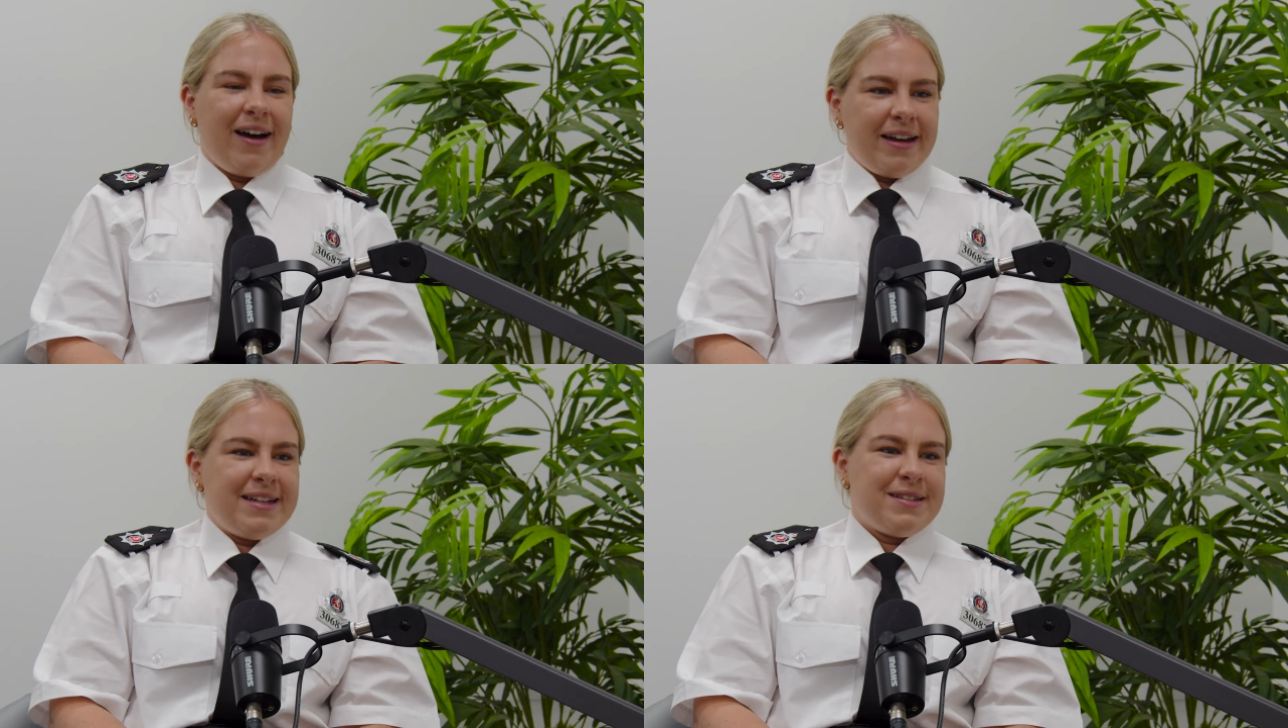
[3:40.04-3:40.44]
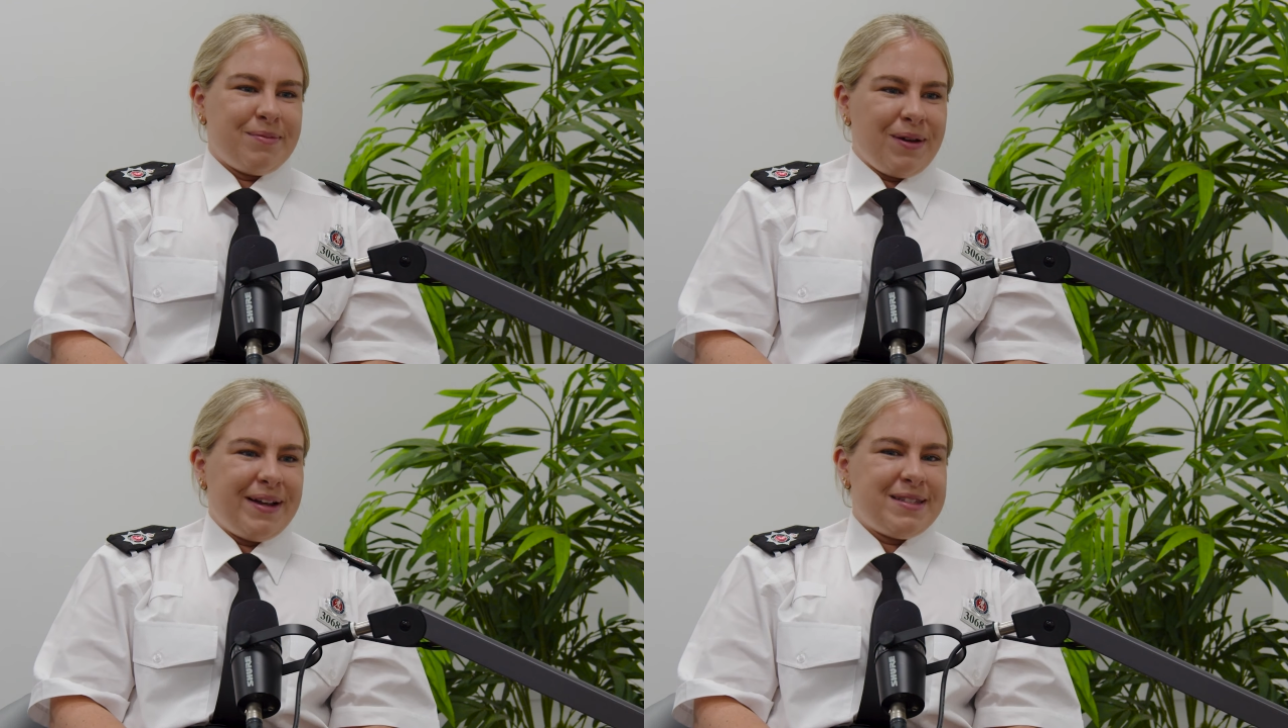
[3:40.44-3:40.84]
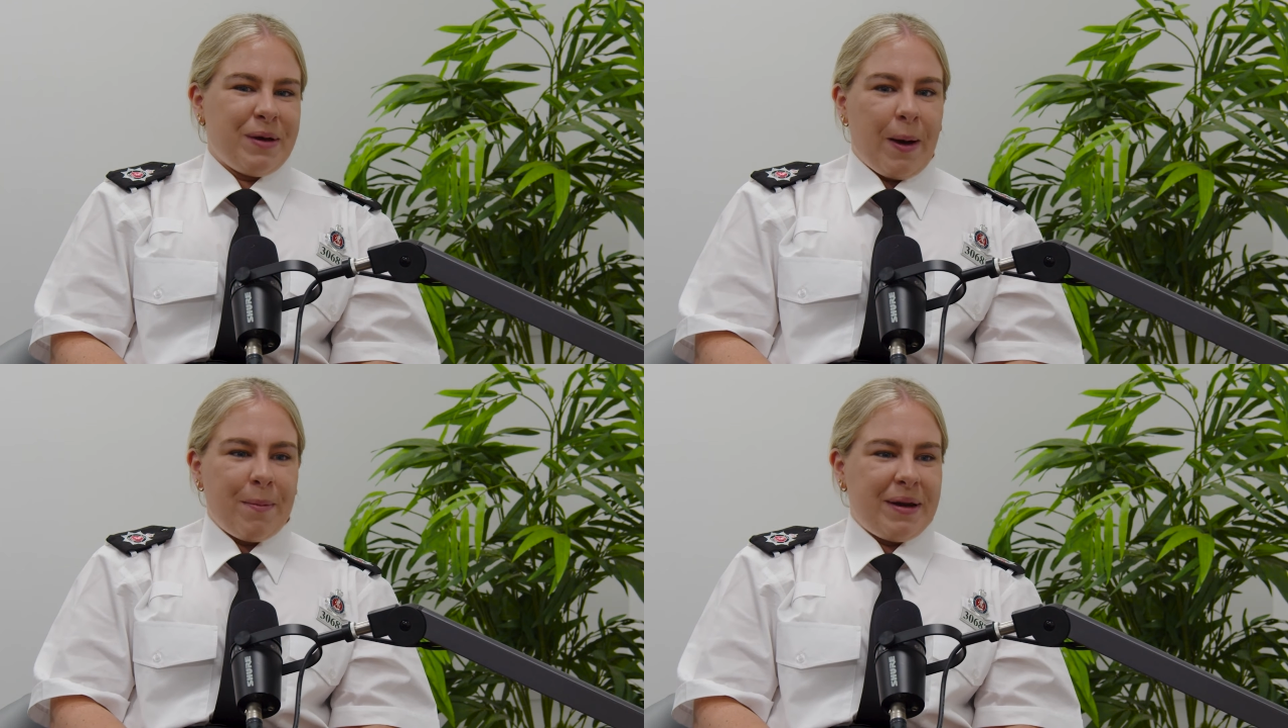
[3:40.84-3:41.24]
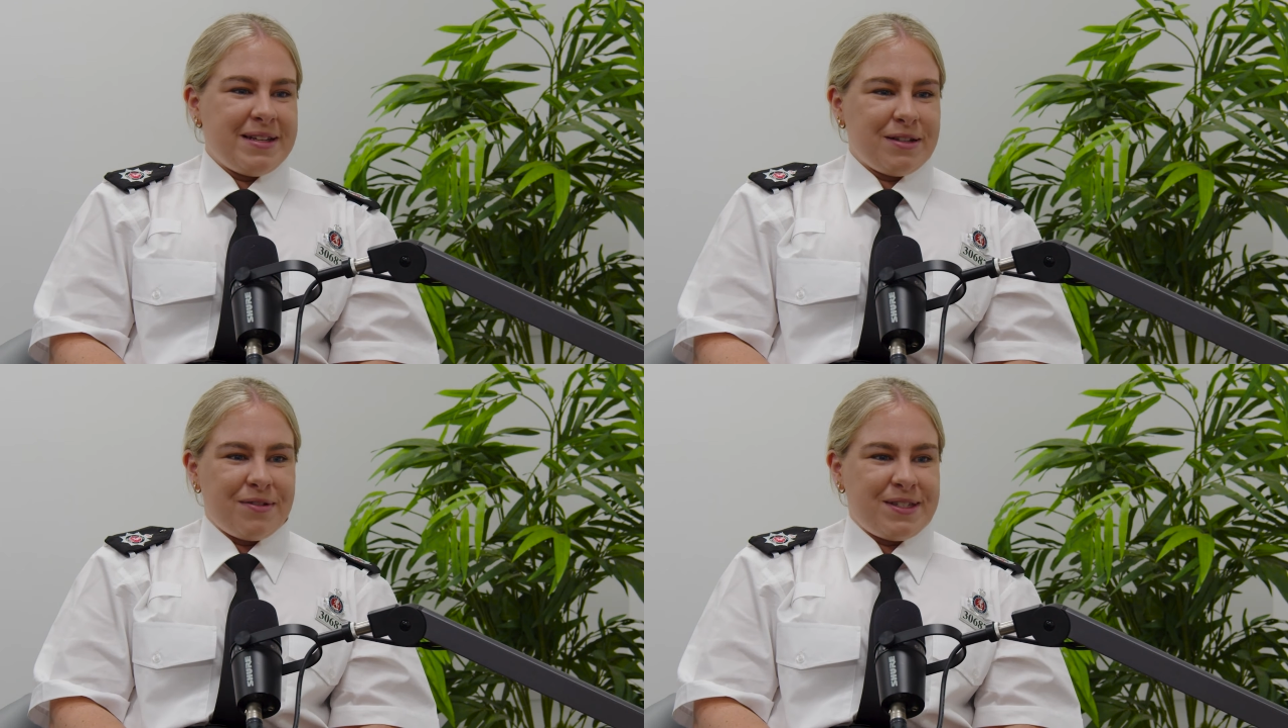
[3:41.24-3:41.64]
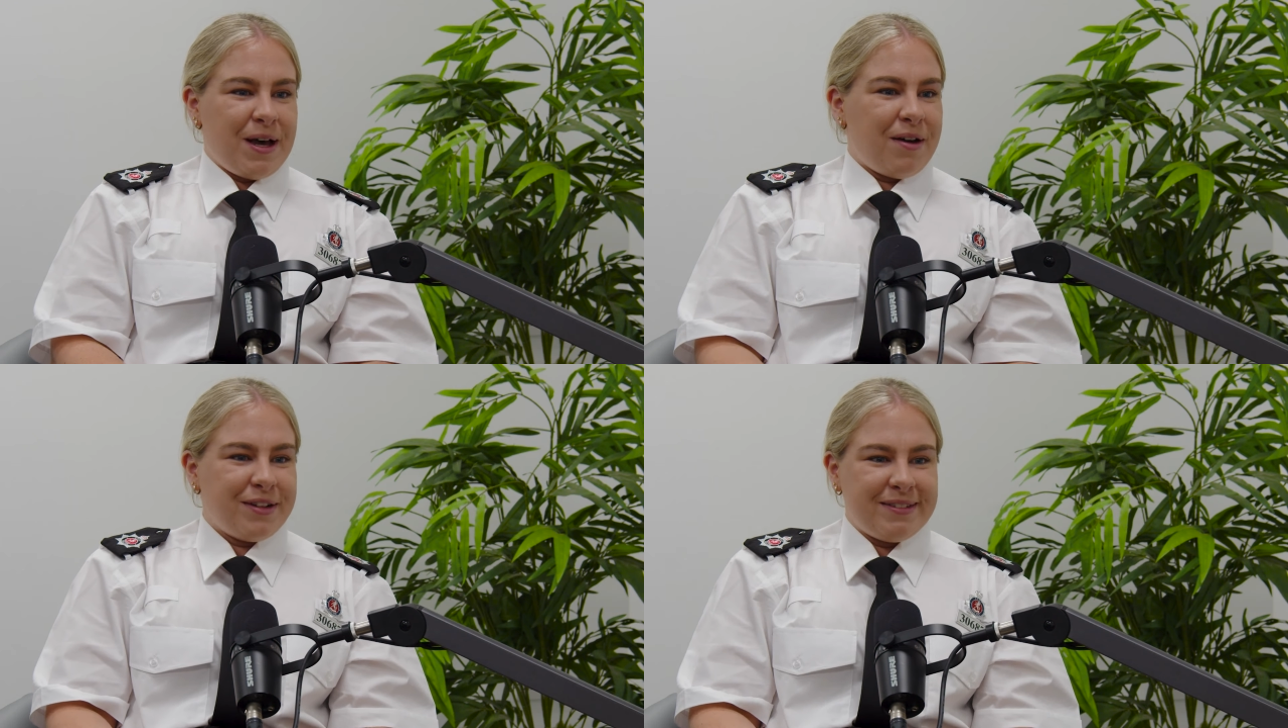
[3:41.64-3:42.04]
I need to apply to become a police
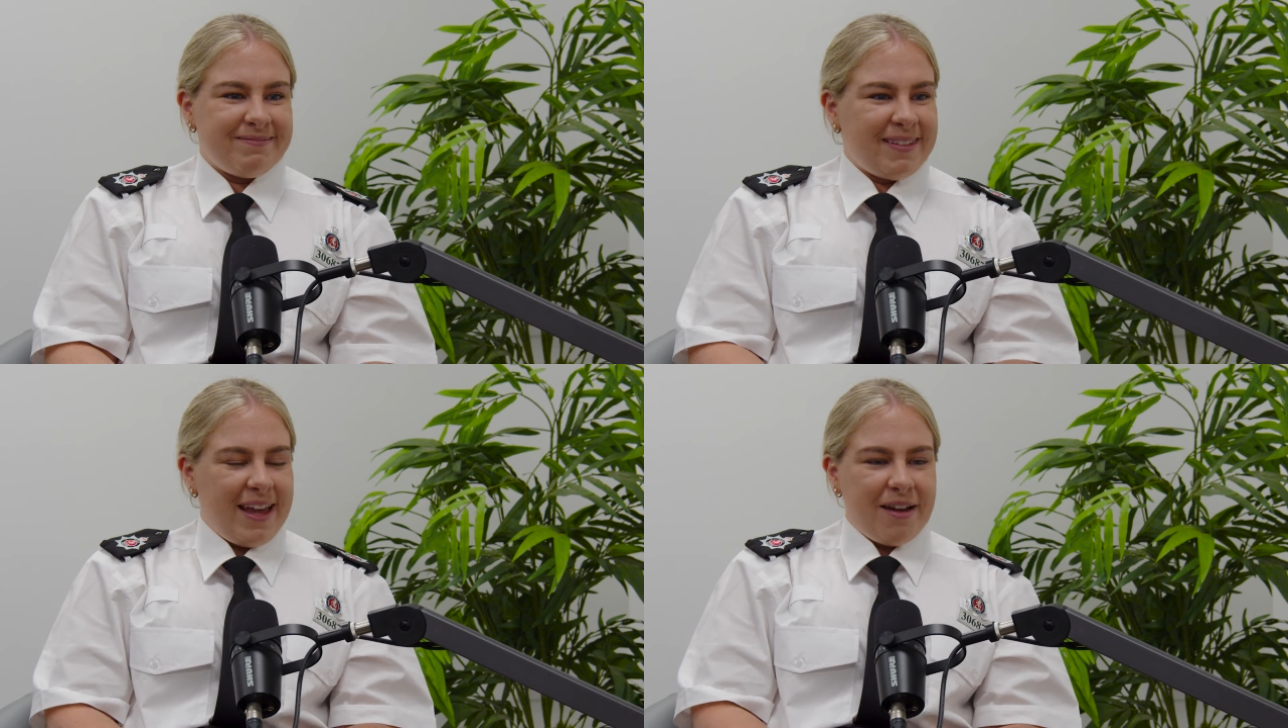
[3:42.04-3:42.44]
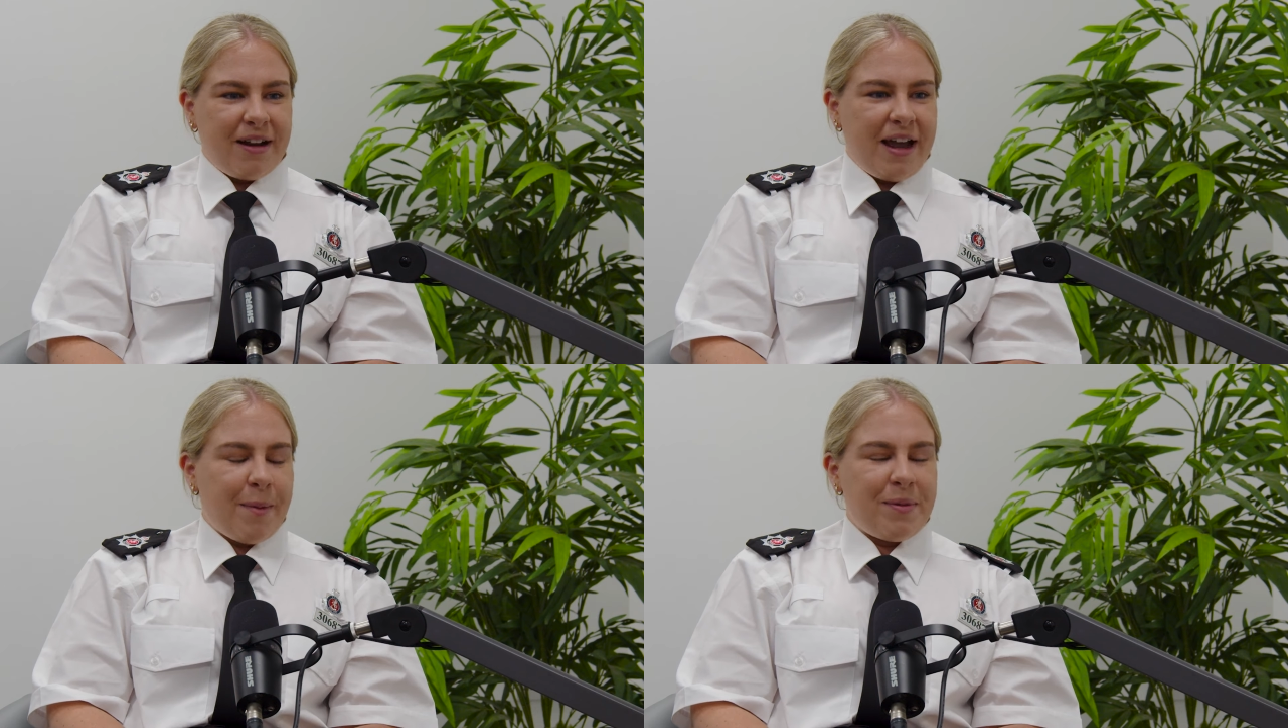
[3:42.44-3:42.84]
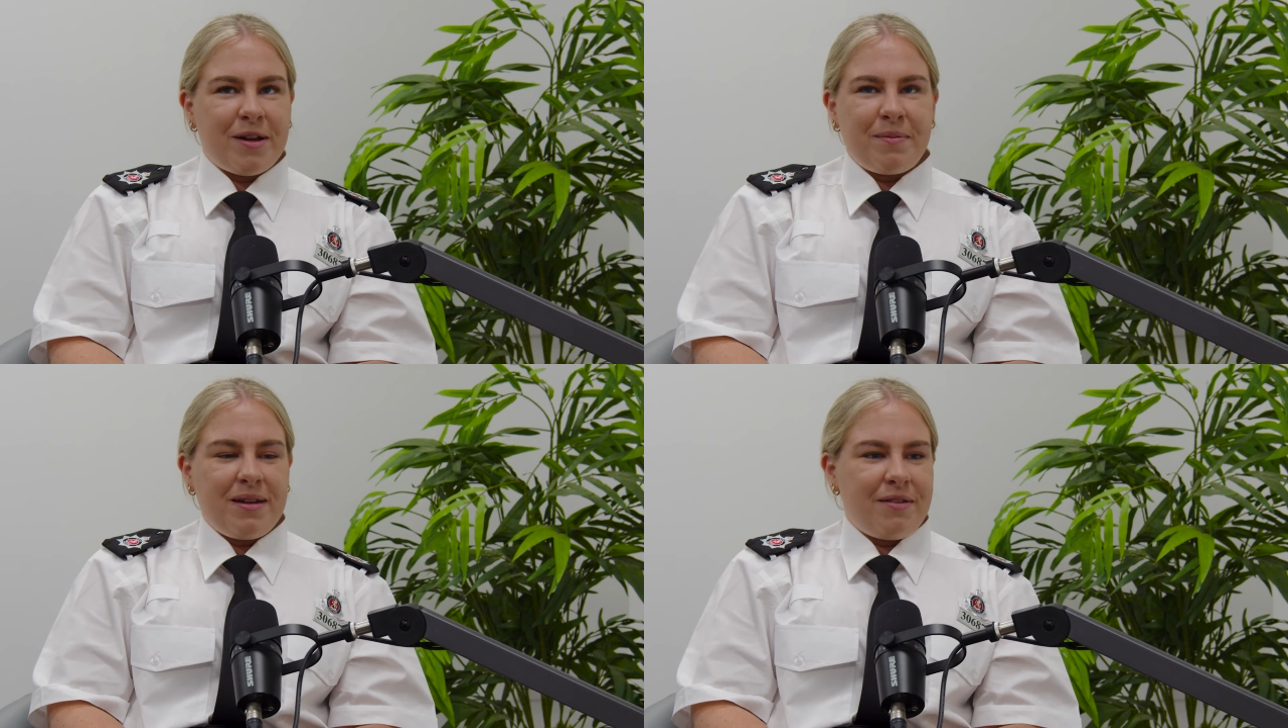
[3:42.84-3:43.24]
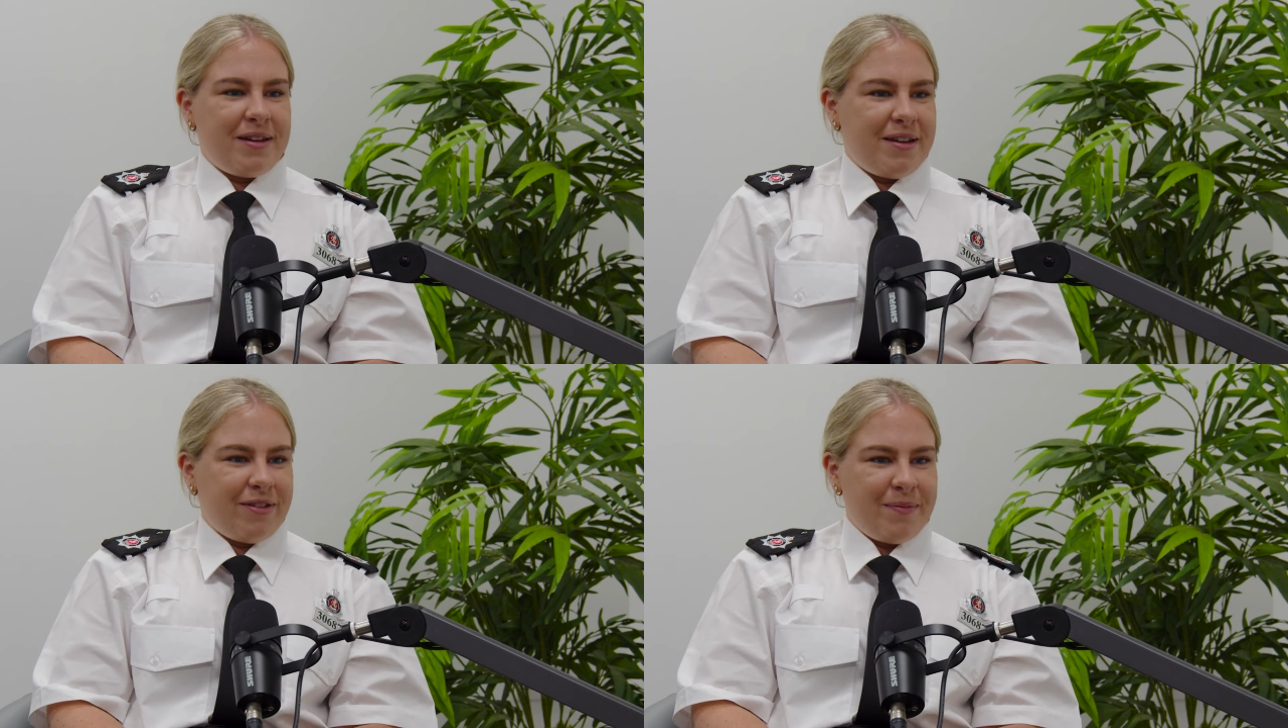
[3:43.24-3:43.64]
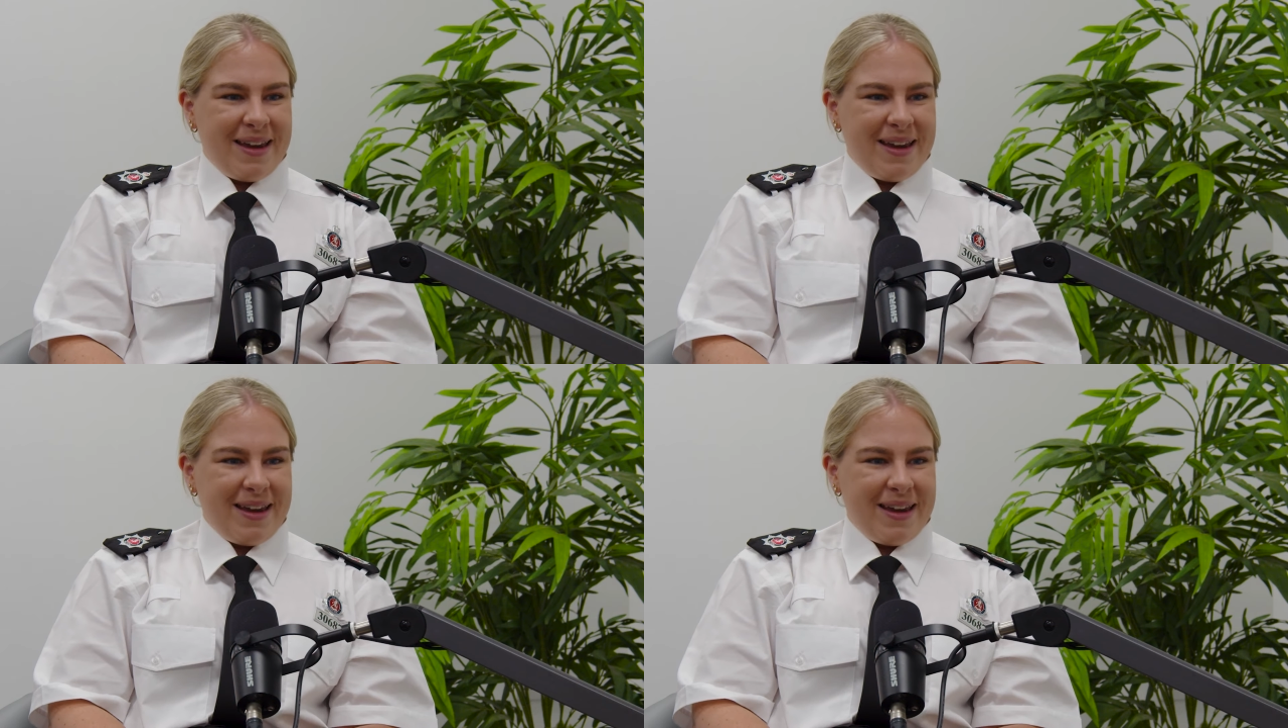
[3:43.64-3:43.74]
officer, and here I am, and I'm loving every